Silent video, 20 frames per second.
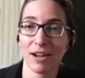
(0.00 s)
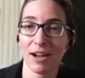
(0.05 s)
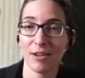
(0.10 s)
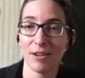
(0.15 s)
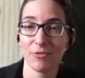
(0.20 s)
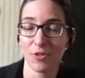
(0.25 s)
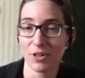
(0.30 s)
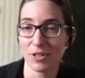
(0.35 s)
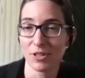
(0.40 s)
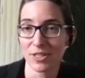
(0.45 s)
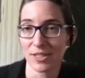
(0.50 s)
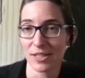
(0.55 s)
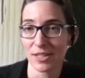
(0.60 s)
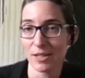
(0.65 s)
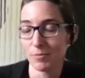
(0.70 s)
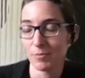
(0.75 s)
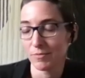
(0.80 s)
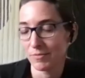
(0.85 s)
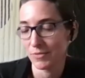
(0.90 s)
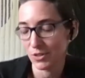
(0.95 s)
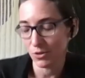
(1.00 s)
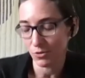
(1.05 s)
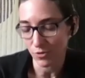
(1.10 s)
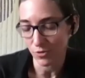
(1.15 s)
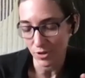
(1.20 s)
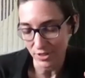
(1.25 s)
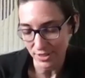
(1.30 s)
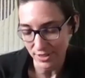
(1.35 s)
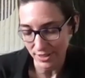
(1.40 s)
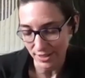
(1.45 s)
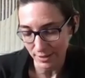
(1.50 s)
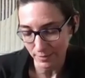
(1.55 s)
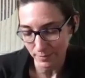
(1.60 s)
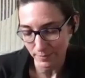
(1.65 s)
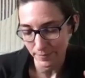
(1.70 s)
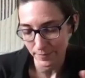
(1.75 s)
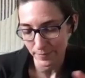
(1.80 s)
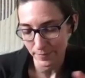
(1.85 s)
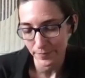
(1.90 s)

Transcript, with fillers: I fall asleep. You fall asleep.